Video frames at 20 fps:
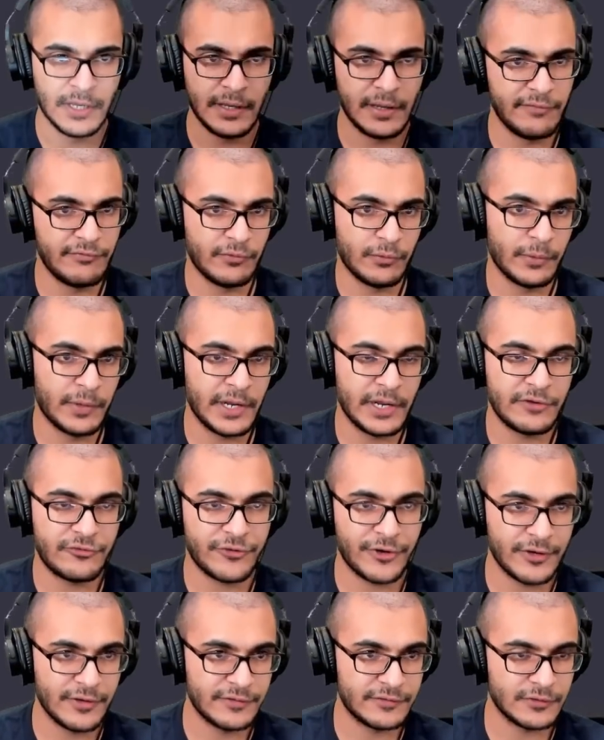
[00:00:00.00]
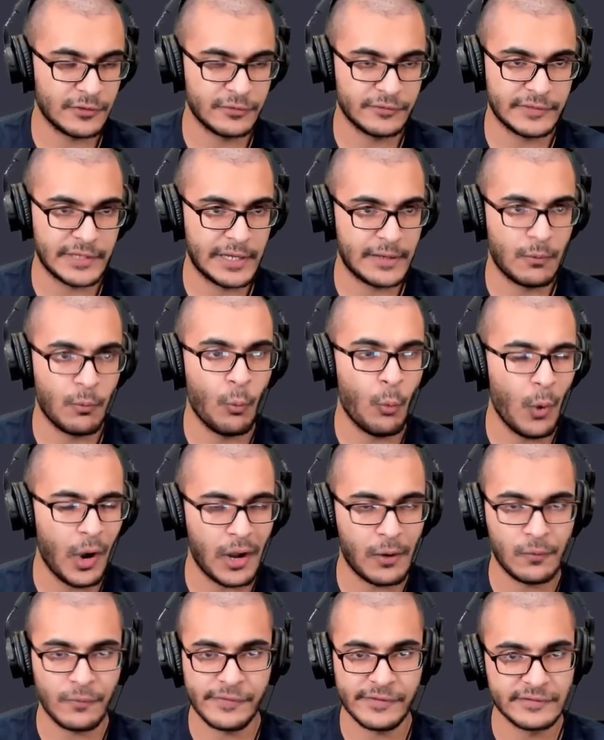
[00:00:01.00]
even when I tried this, I was like,
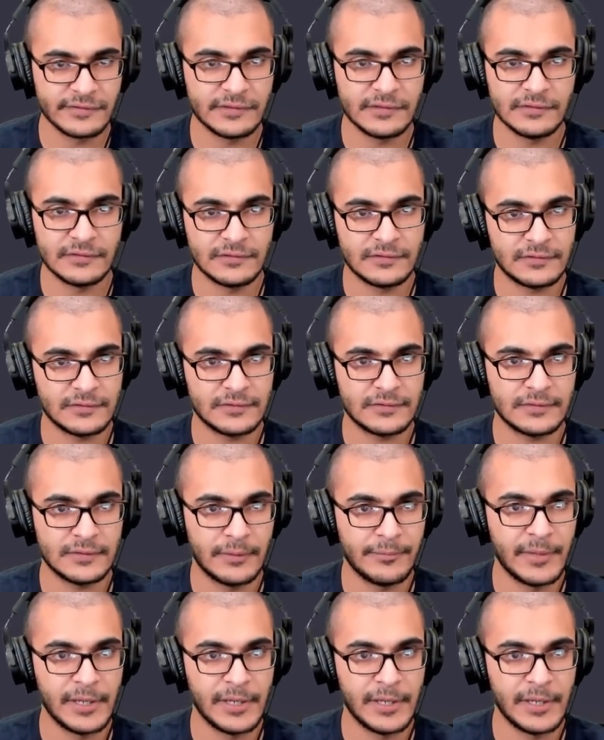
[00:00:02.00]
wow, this is,